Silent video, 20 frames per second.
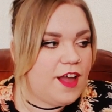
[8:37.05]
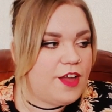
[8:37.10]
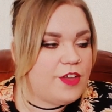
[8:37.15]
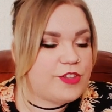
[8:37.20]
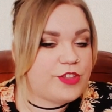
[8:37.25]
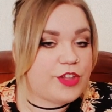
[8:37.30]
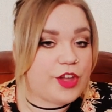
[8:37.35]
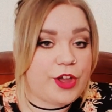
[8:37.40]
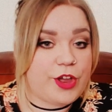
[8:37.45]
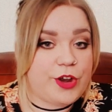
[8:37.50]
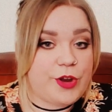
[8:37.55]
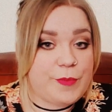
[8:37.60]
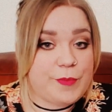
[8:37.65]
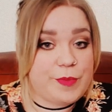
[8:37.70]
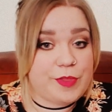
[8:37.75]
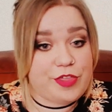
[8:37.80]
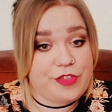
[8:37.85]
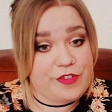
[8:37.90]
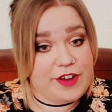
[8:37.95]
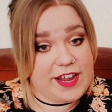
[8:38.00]
So number
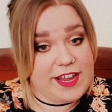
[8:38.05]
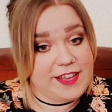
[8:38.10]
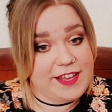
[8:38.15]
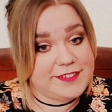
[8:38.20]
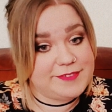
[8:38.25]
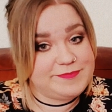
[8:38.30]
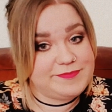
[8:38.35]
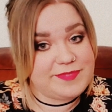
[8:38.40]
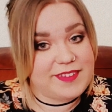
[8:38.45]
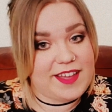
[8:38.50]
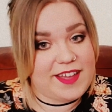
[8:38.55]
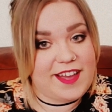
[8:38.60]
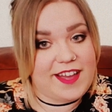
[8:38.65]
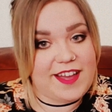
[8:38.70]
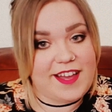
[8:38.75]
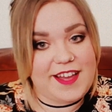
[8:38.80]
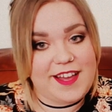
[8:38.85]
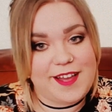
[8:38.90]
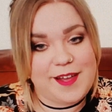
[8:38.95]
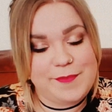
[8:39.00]
3
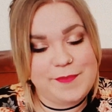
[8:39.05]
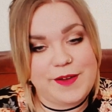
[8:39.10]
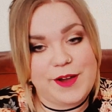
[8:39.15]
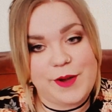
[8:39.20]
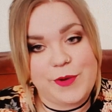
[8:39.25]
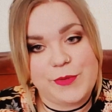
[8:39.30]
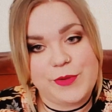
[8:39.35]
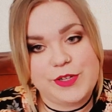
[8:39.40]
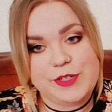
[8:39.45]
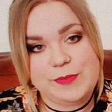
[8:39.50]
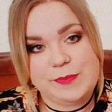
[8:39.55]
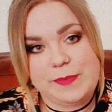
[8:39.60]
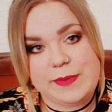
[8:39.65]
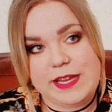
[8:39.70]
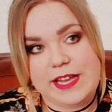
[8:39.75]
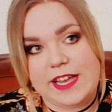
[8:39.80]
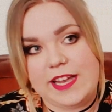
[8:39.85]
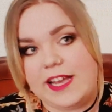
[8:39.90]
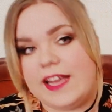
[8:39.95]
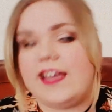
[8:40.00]
would
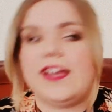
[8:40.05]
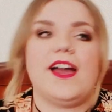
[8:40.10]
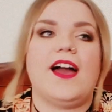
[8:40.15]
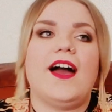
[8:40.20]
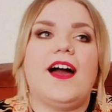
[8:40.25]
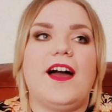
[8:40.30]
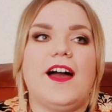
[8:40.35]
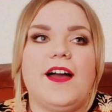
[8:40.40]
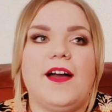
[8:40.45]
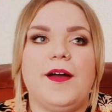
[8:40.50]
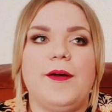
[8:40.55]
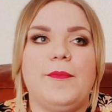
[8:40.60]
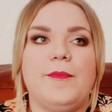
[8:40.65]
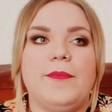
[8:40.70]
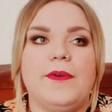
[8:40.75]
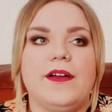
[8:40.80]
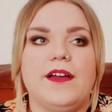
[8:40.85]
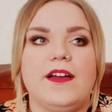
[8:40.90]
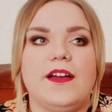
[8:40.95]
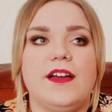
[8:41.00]
be,
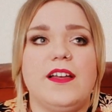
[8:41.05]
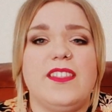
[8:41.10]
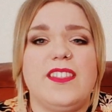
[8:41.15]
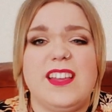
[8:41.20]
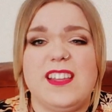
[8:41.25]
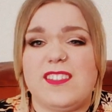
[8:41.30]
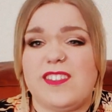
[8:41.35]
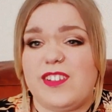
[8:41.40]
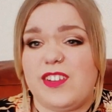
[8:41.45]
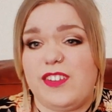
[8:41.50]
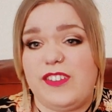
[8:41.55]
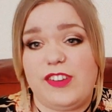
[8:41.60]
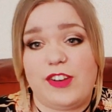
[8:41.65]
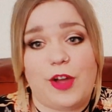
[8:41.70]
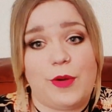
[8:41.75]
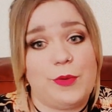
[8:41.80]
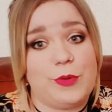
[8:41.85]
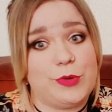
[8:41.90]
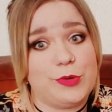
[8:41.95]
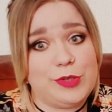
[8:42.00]
these are in
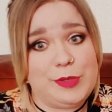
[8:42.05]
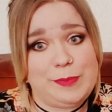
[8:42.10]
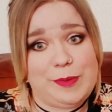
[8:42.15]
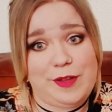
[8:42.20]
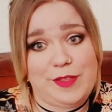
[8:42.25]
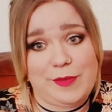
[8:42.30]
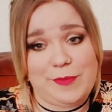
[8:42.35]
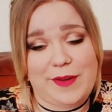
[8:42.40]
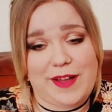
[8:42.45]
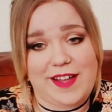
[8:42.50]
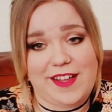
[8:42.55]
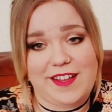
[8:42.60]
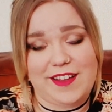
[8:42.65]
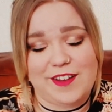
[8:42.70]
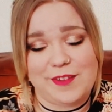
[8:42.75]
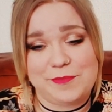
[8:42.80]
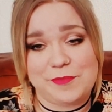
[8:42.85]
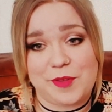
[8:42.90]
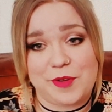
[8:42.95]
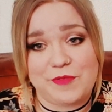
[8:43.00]
no order, by the way.
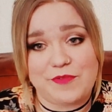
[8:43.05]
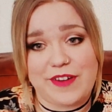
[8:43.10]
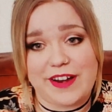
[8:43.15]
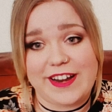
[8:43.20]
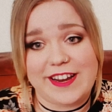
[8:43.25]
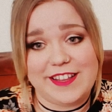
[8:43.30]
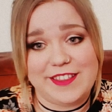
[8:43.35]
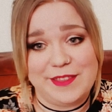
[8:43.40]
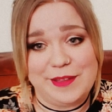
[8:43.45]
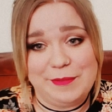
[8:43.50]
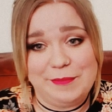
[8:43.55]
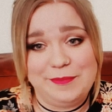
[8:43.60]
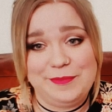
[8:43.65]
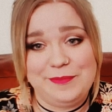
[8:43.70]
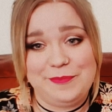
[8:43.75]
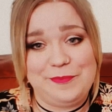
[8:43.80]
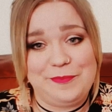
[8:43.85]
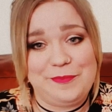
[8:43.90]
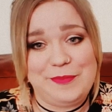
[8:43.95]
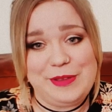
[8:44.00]
I'm not rating
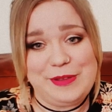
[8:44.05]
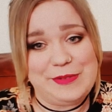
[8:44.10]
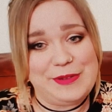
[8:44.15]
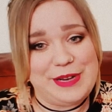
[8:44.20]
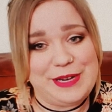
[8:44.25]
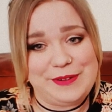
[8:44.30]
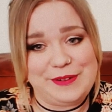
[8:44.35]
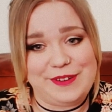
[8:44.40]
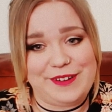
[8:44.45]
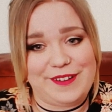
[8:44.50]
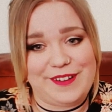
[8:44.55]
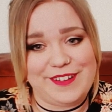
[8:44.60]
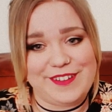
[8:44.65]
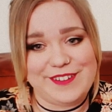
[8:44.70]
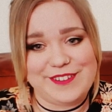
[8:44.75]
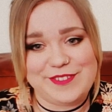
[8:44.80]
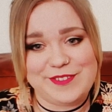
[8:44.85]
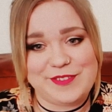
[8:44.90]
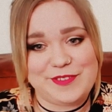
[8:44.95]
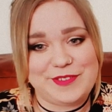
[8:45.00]
them between
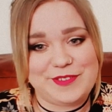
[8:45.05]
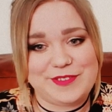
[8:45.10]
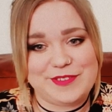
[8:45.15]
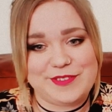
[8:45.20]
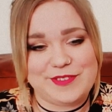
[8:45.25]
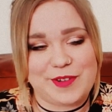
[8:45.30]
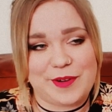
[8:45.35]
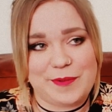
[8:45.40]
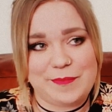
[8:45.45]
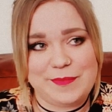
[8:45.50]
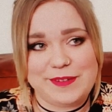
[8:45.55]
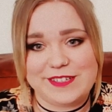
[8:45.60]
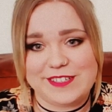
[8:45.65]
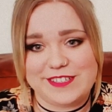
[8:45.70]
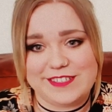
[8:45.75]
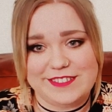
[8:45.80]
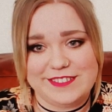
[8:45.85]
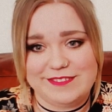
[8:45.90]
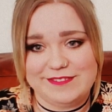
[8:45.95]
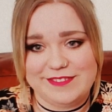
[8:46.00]
like top, middle,
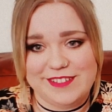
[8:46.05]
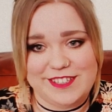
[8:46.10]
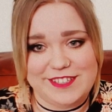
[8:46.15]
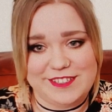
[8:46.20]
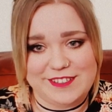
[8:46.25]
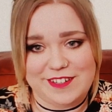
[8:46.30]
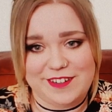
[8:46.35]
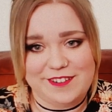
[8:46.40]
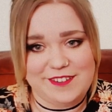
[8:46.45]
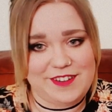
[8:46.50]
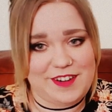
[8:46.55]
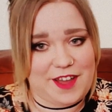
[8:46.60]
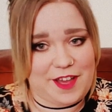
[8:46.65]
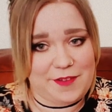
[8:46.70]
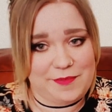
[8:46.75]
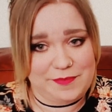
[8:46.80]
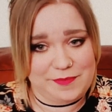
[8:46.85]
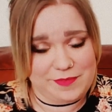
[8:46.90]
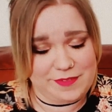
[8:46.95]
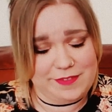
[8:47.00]
and
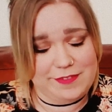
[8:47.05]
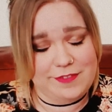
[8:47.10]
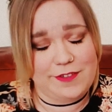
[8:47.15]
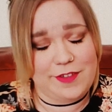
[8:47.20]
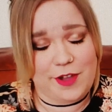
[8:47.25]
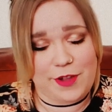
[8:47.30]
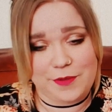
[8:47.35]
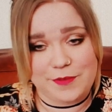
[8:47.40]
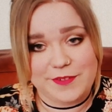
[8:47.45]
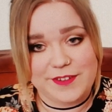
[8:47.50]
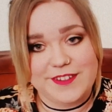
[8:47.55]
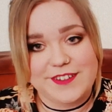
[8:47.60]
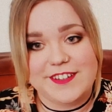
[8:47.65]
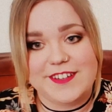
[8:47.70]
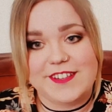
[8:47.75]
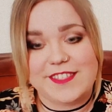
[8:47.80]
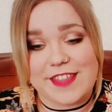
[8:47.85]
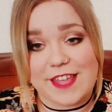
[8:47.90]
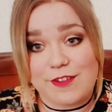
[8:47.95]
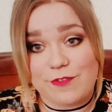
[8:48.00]
no,
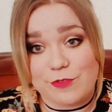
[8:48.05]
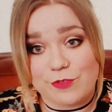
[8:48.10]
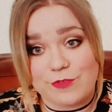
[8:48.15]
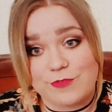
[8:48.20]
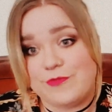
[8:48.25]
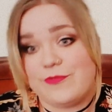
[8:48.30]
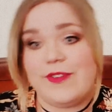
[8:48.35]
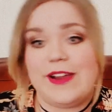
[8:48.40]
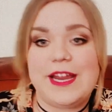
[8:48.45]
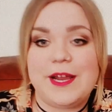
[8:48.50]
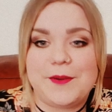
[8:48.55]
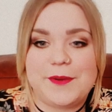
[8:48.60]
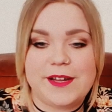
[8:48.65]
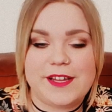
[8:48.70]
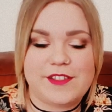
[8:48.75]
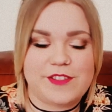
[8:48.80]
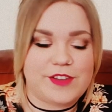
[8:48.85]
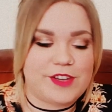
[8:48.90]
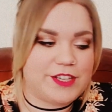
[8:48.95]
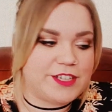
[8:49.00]
they're all equally
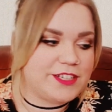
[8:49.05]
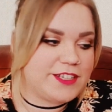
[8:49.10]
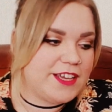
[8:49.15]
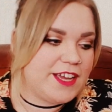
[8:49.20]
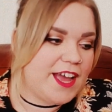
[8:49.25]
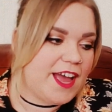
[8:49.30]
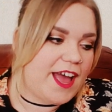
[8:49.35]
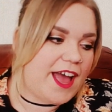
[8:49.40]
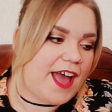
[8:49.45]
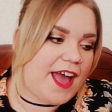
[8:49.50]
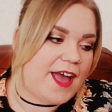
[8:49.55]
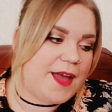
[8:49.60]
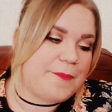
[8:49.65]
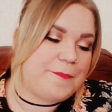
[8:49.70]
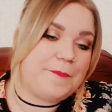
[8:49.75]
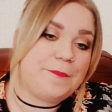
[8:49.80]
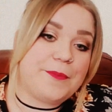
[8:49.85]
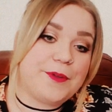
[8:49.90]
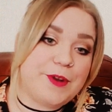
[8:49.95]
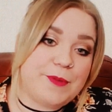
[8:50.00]
as good.
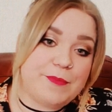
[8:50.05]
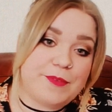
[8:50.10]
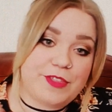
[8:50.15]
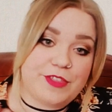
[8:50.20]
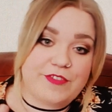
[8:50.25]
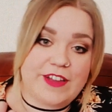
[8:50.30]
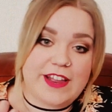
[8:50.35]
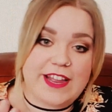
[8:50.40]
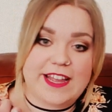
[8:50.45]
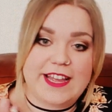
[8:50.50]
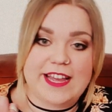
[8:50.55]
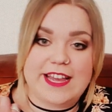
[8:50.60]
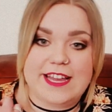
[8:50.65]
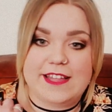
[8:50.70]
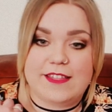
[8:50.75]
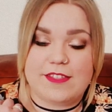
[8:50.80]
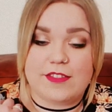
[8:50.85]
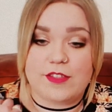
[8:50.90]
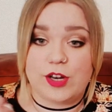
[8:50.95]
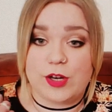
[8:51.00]
But number 3
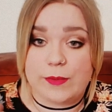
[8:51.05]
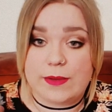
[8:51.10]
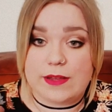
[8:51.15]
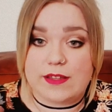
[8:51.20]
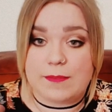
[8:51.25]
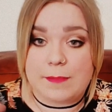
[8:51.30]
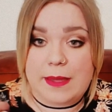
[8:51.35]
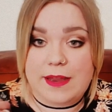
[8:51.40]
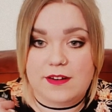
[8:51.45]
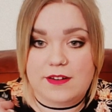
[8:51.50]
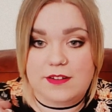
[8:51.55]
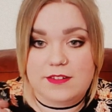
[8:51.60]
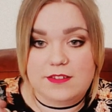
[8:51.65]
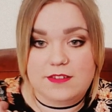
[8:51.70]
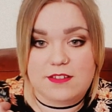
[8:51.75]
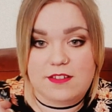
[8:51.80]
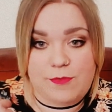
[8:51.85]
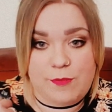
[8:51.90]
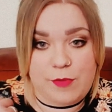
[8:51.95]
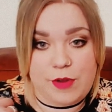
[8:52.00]
is Louise
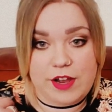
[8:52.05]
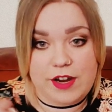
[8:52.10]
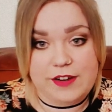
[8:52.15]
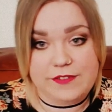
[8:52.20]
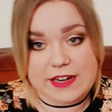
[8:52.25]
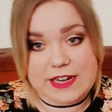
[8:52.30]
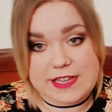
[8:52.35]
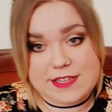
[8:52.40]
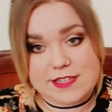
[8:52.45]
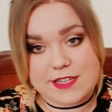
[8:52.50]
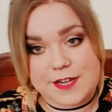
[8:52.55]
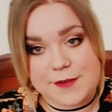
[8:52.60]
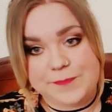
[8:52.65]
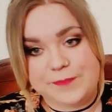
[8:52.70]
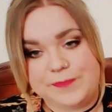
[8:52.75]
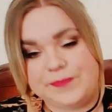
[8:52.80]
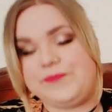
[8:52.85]
Pentland, Sprinkle of Glitter.